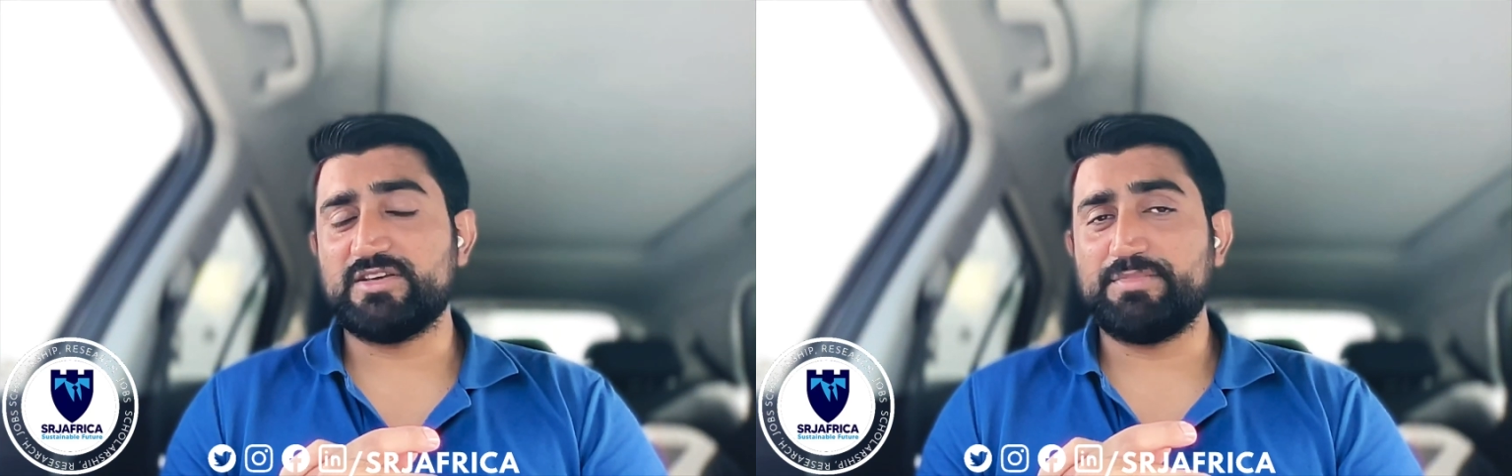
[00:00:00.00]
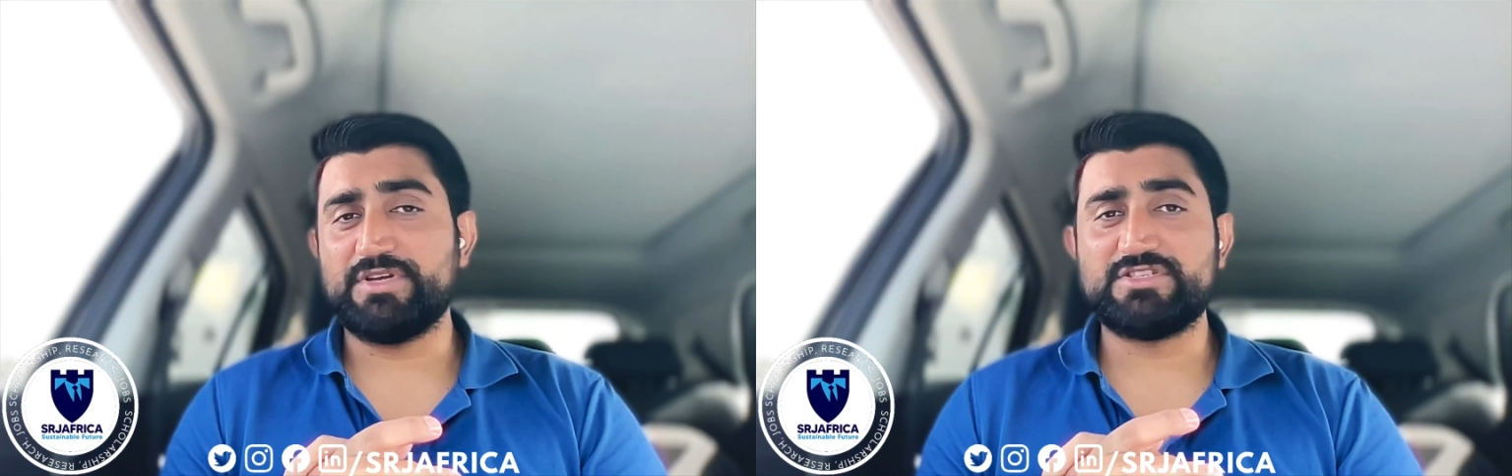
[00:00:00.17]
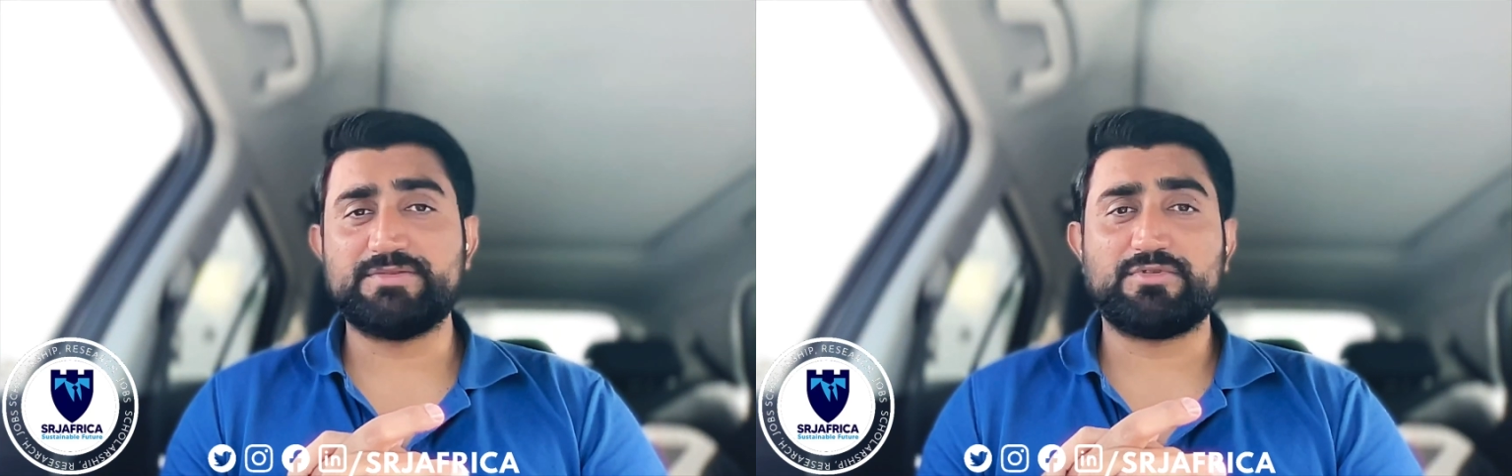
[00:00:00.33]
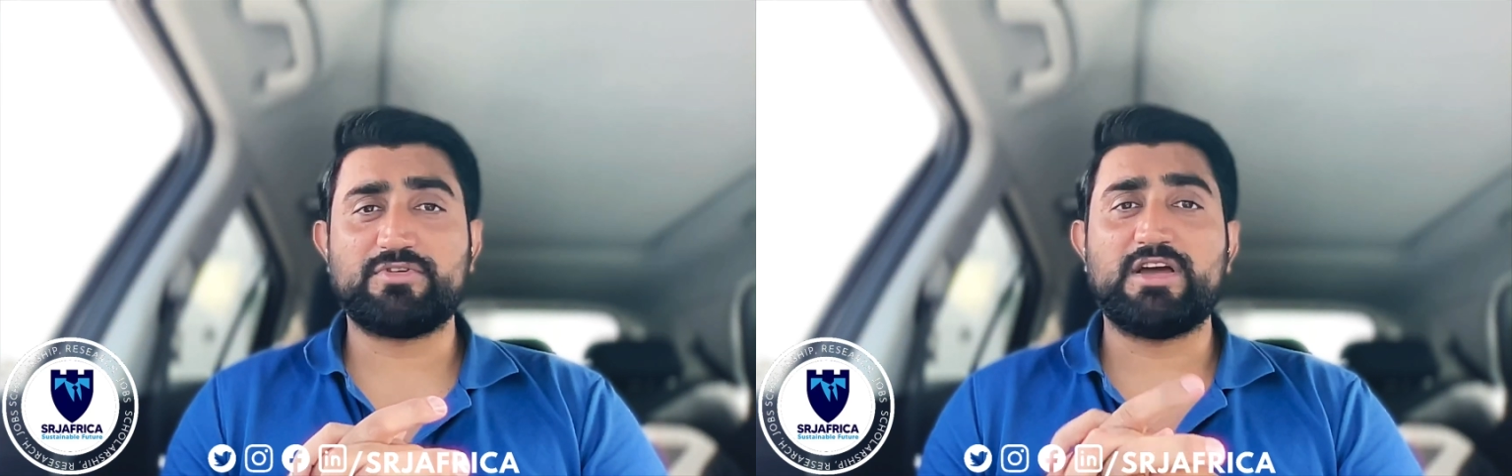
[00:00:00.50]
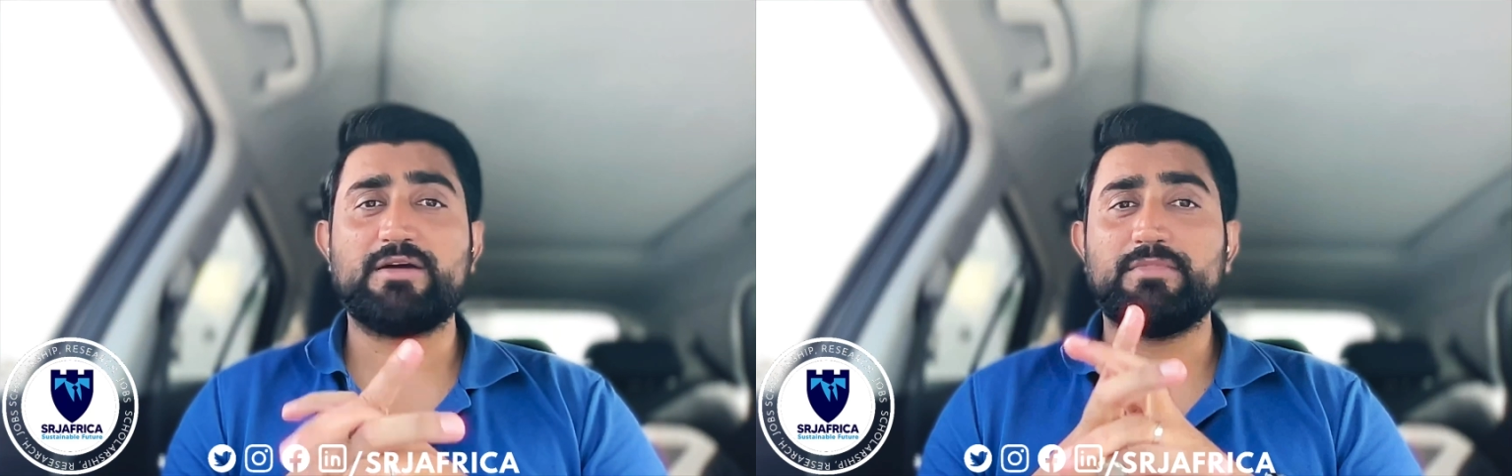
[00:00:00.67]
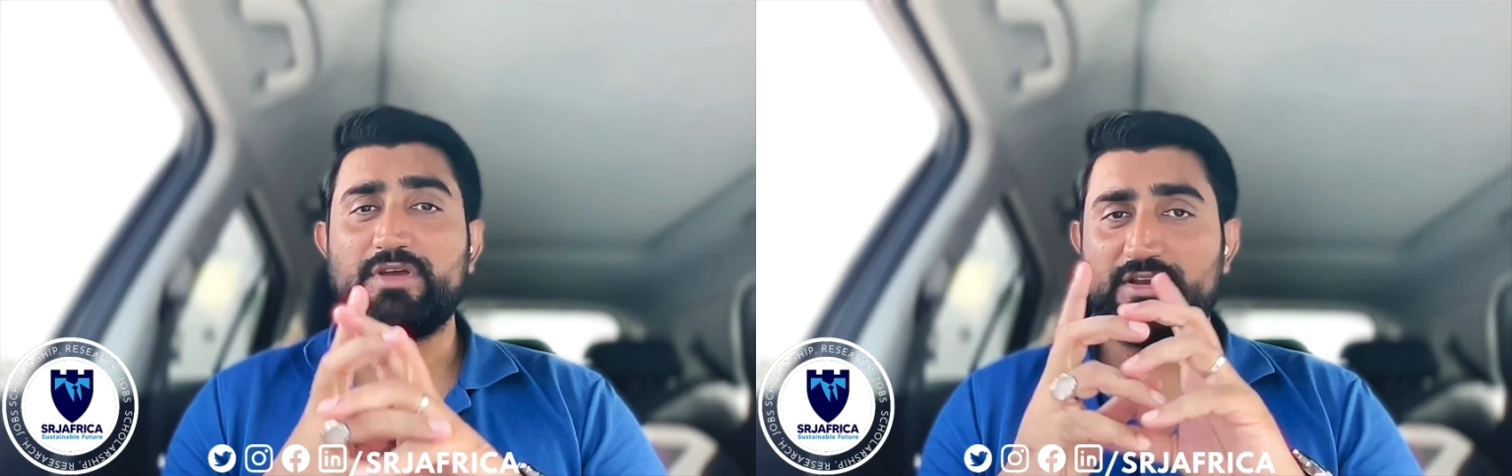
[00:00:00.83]
the PhD
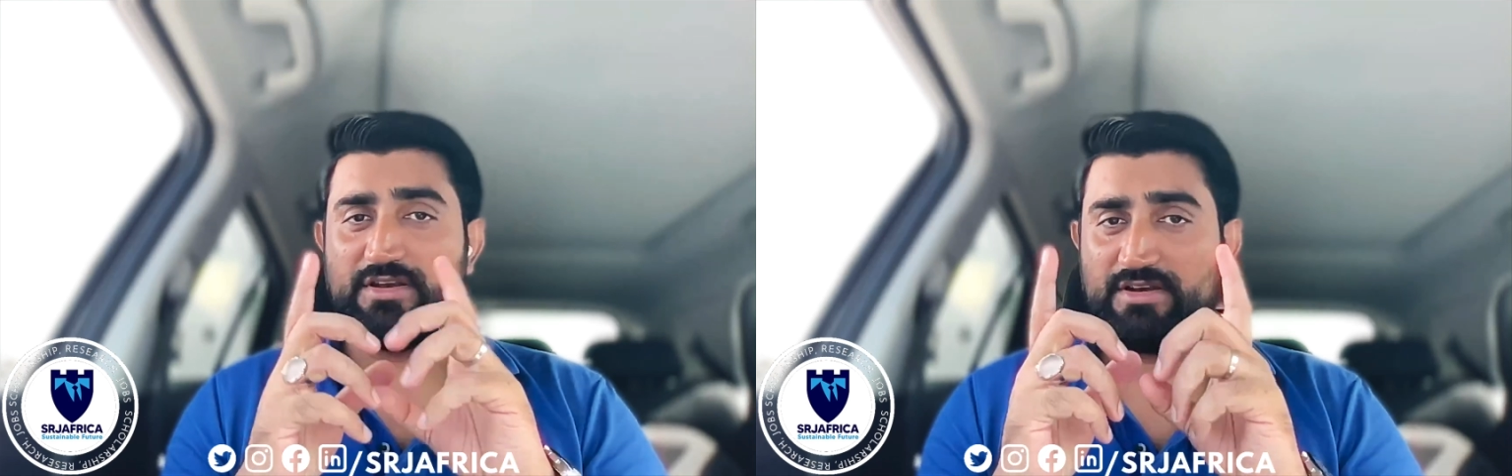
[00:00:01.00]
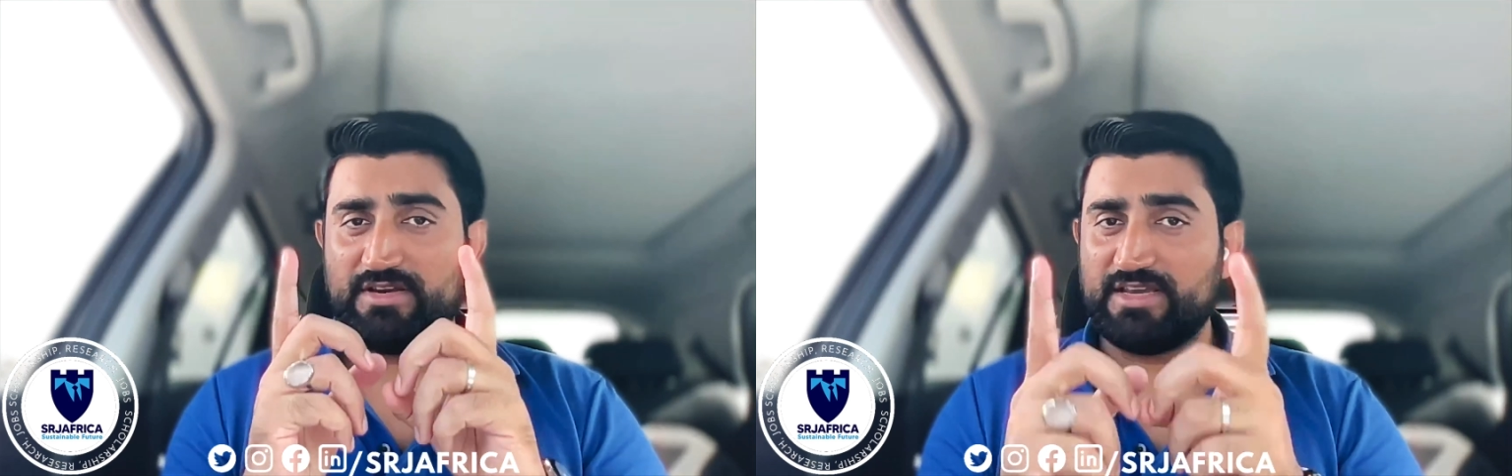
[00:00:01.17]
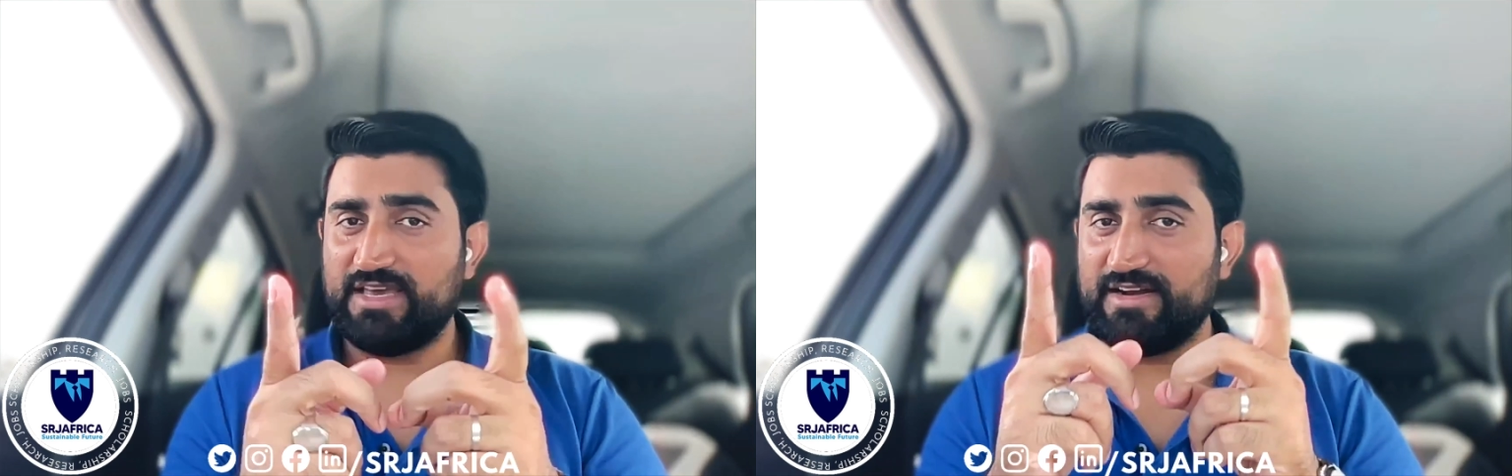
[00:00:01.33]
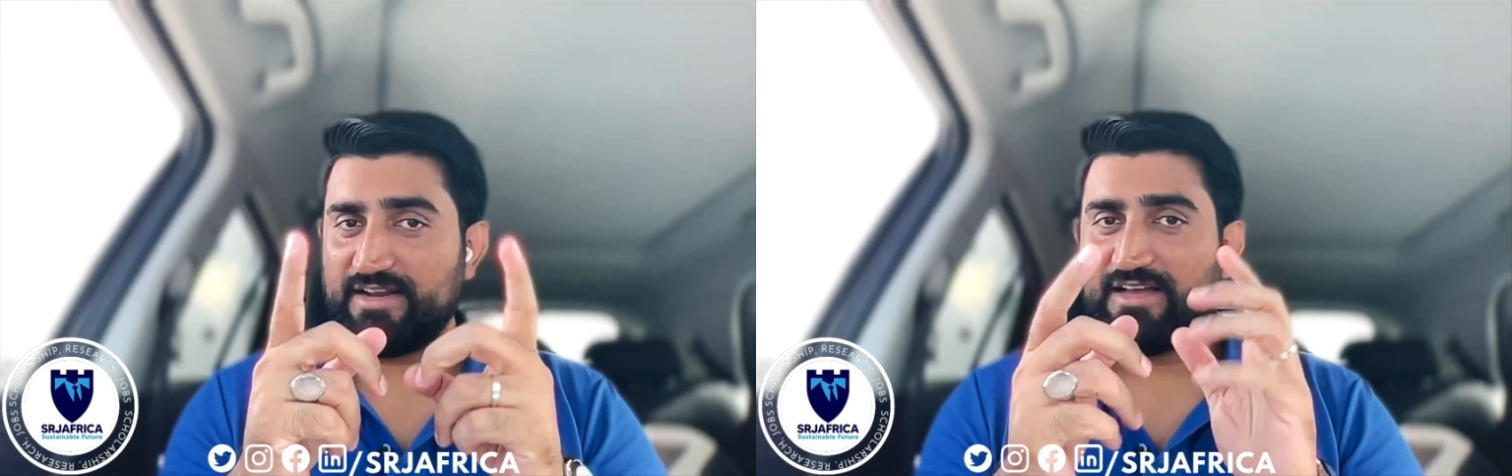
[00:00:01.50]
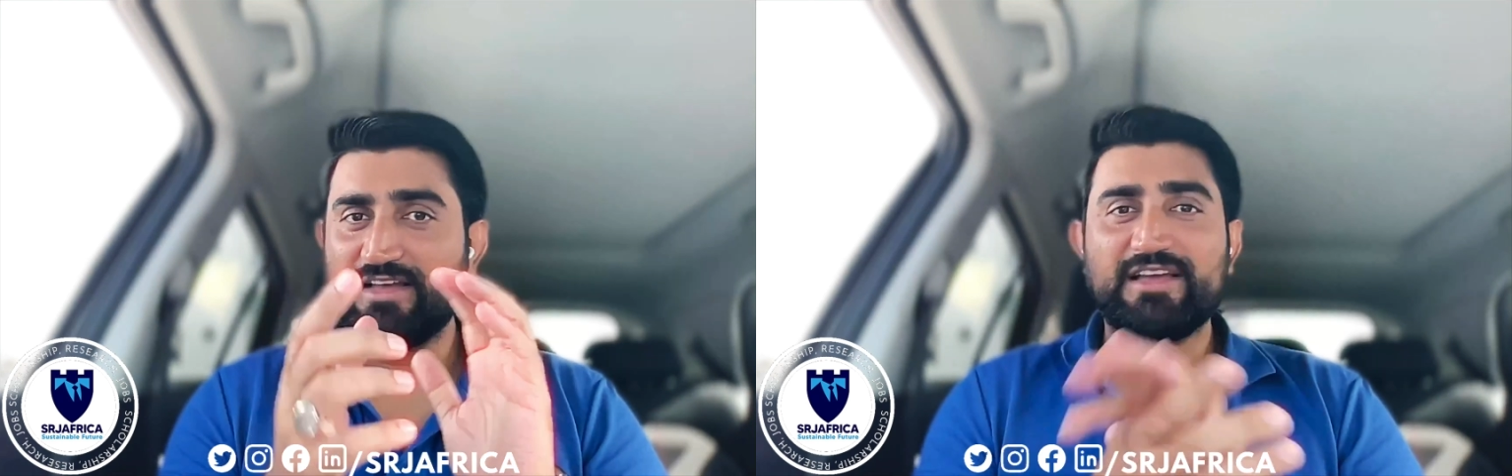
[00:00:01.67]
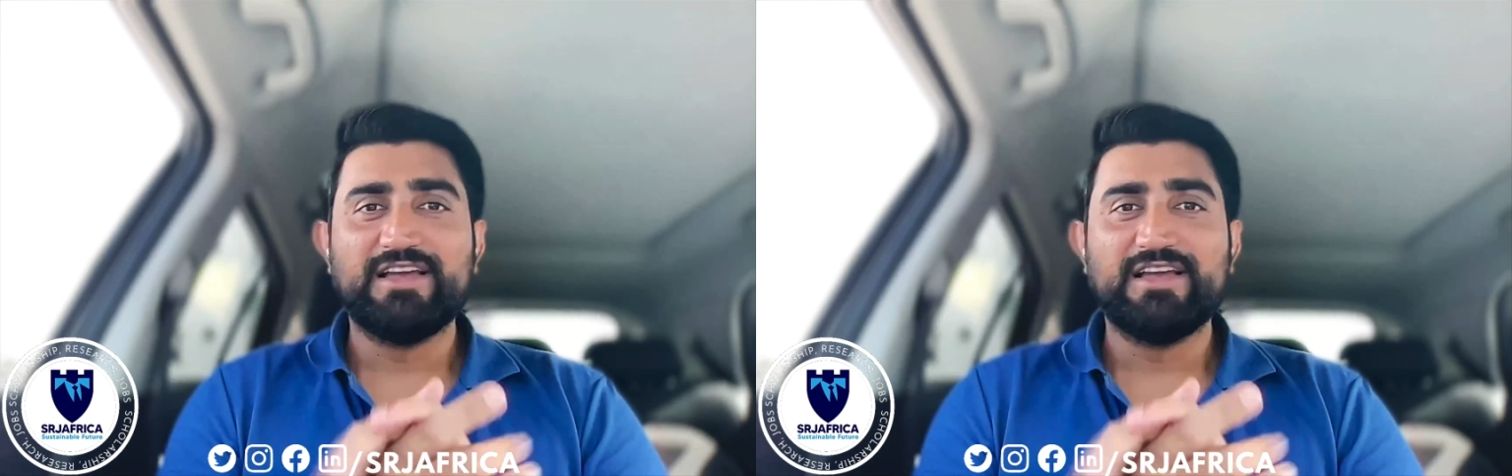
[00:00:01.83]
program in Canada.